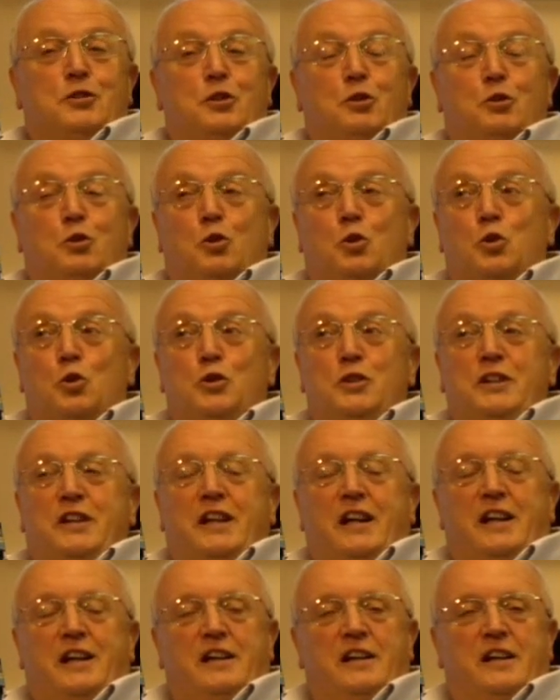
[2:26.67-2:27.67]
you couldn't
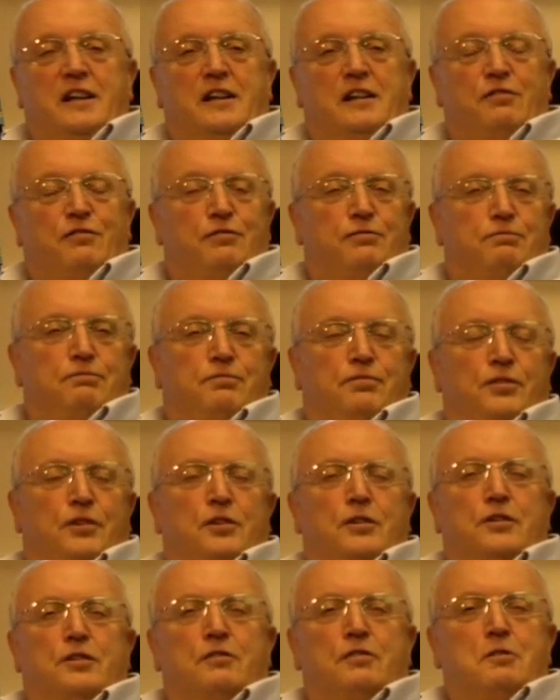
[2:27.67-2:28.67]
get any
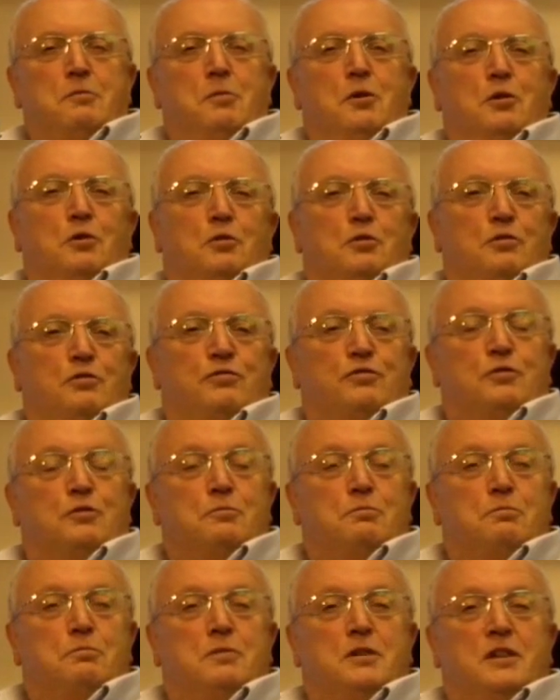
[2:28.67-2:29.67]
further removed
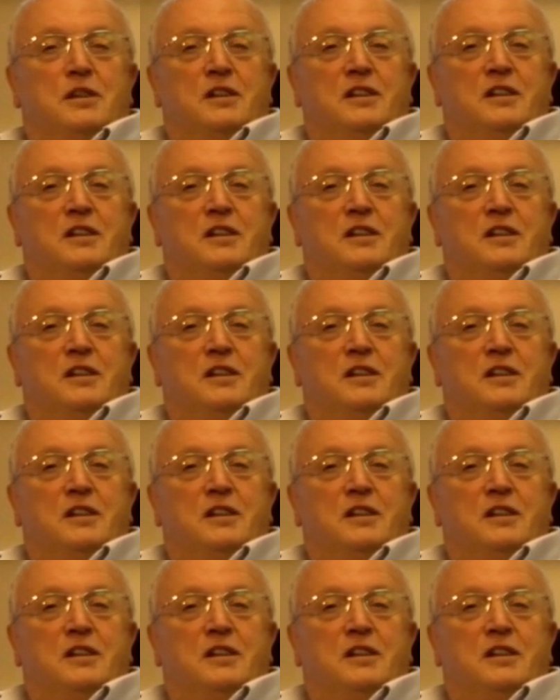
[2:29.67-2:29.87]
from